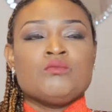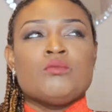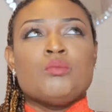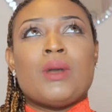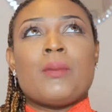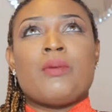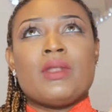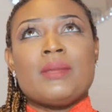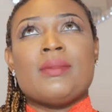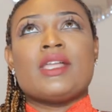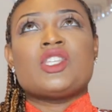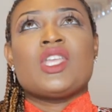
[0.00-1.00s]
But pretty
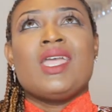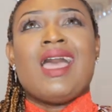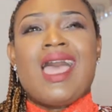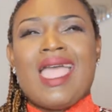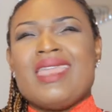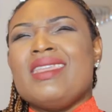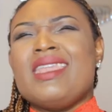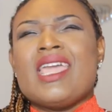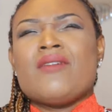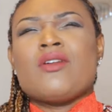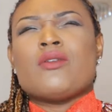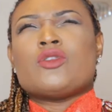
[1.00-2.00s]
much, I
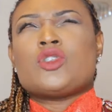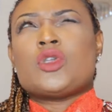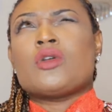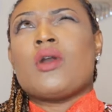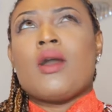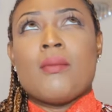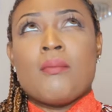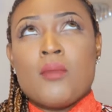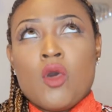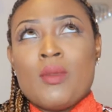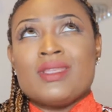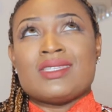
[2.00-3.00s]
never took a
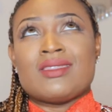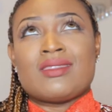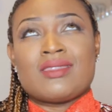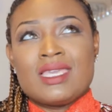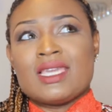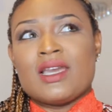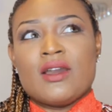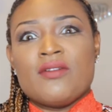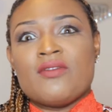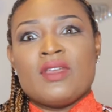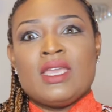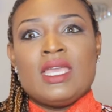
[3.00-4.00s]
moment to think
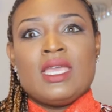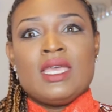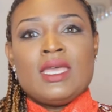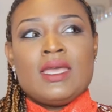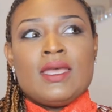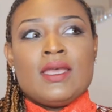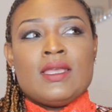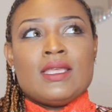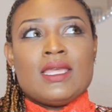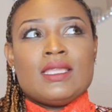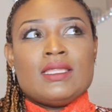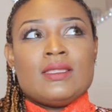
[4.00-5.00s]
of,
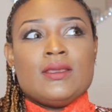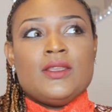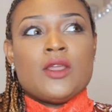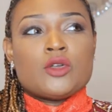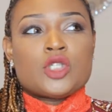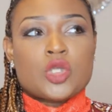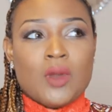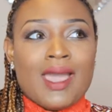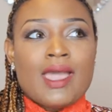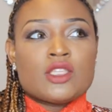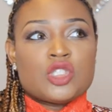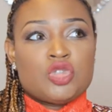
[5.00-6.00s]
you know,
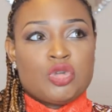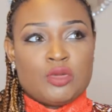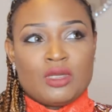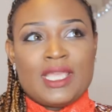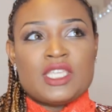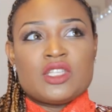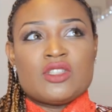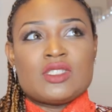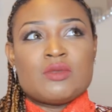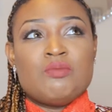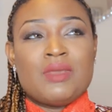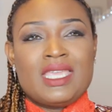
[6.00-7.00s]
trials and
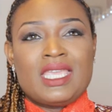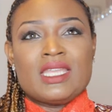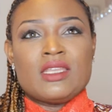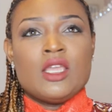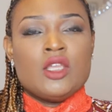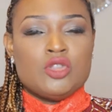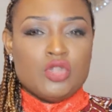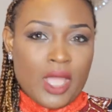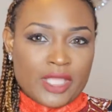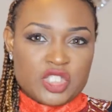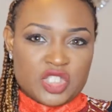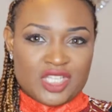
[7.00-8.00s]
tribulations being
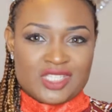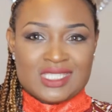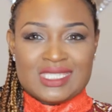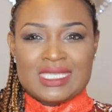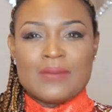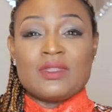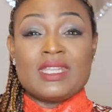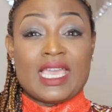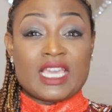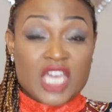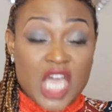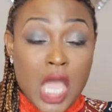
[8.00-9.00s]
not just something
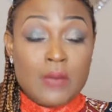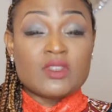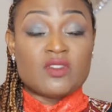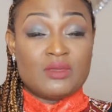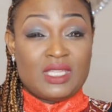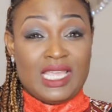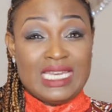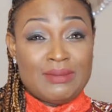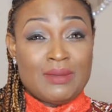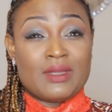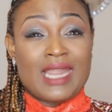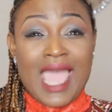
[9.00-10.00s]
that comes from the
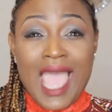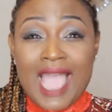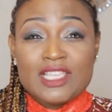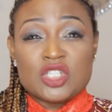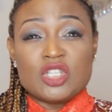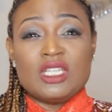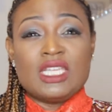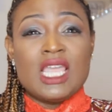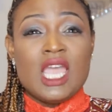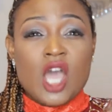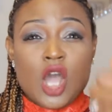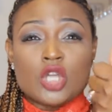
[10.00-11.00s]
enemy, but actually
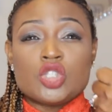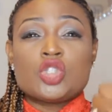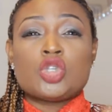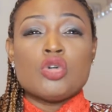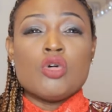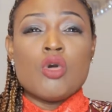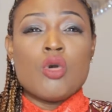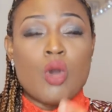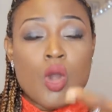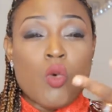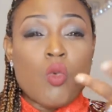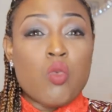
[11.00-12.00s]
a tool,
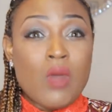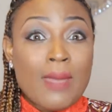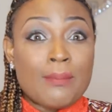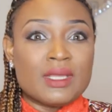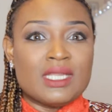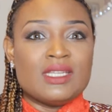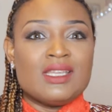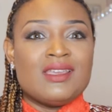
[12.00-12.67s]
a weapon